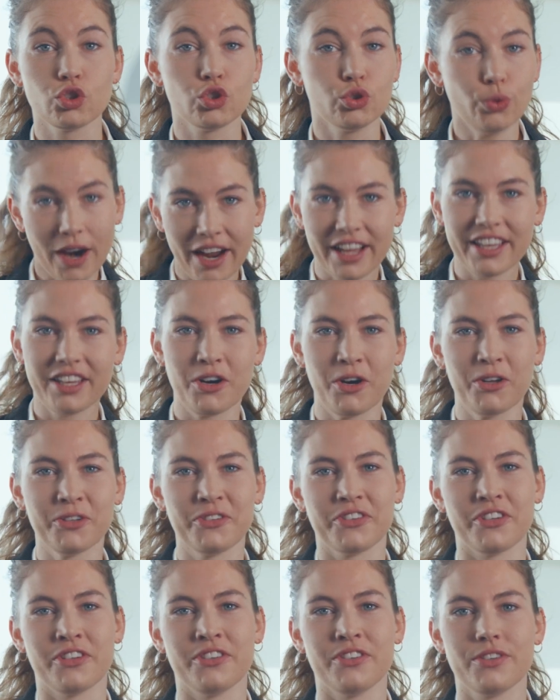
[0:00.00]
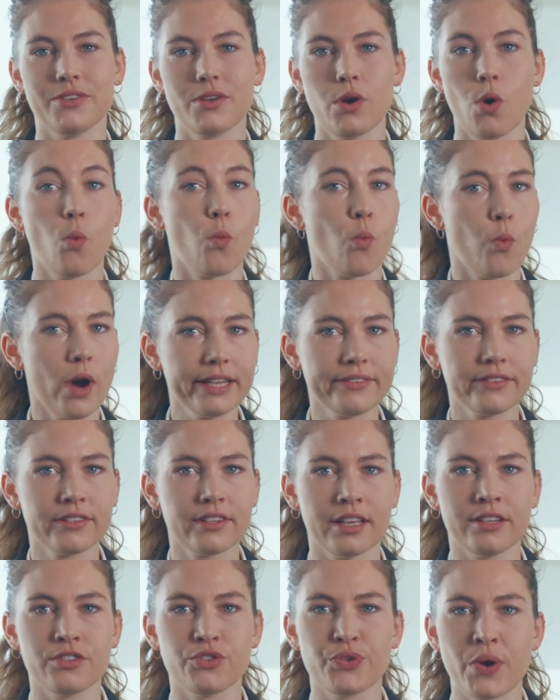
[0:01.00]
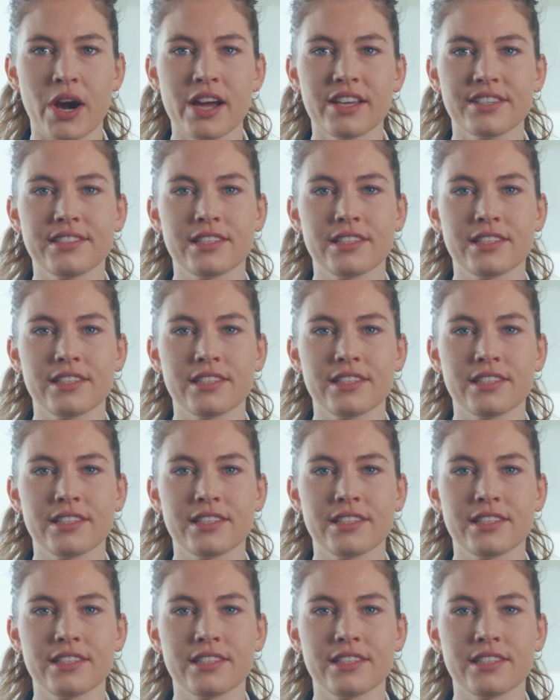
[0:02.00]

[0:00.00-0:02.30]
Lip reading: Dry content, wet and dry